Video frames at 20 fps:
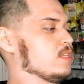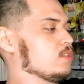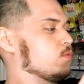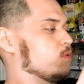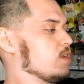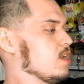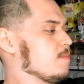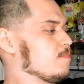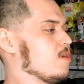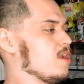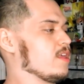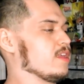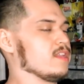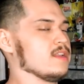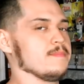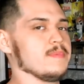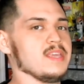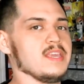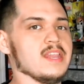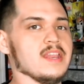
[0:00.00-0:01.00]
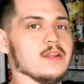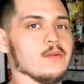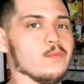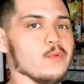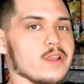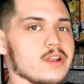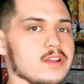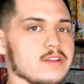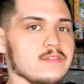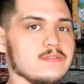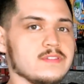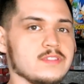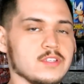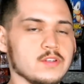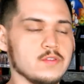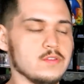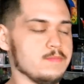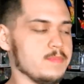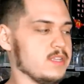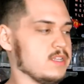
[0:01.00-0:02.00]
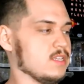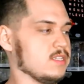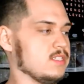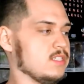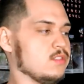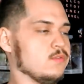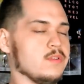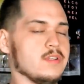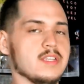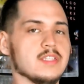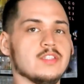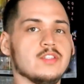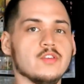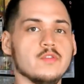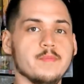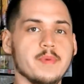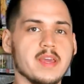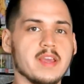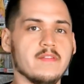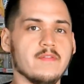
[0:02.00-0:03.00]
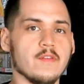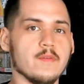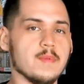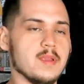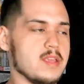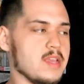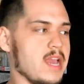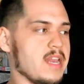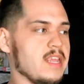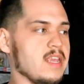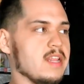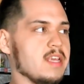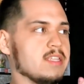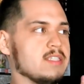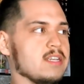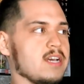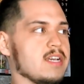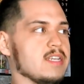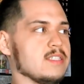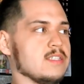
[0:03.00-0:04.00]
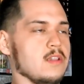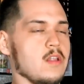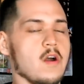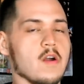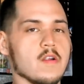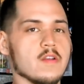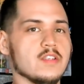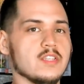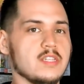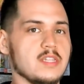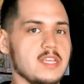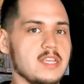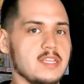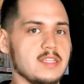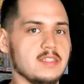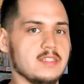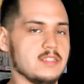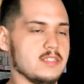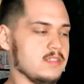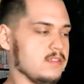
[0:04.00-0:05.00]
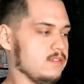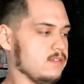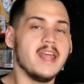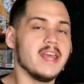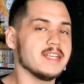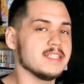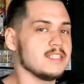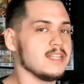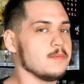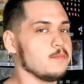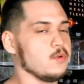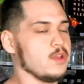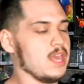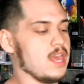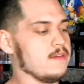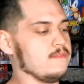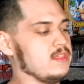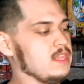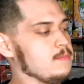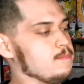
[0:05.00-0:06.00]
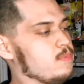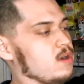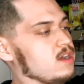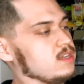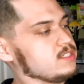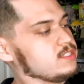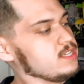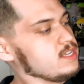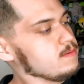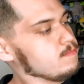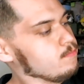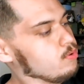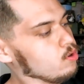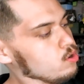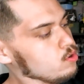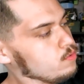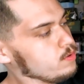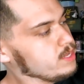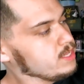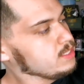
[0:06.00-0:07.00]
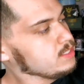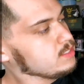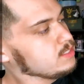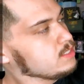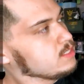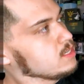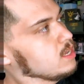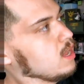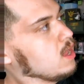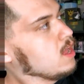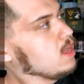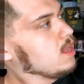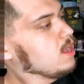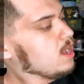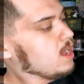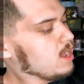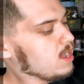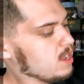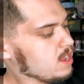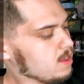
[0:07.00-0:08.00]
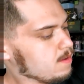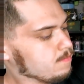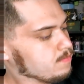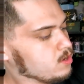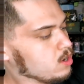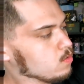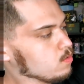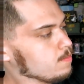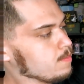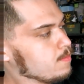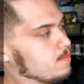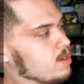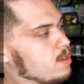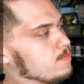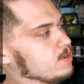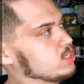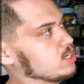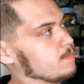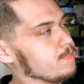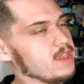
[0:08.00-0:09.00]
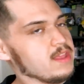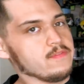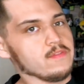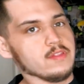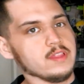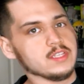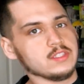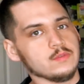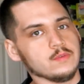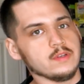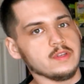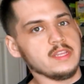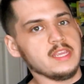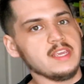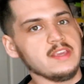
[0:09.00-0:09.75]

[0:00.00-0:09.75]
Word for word: this one I'm probably going to be getting rid of soon because this one is too big for me. I need a size large in these. Next up we have the Boston Bruins. Um, don't remember how much I paid for this one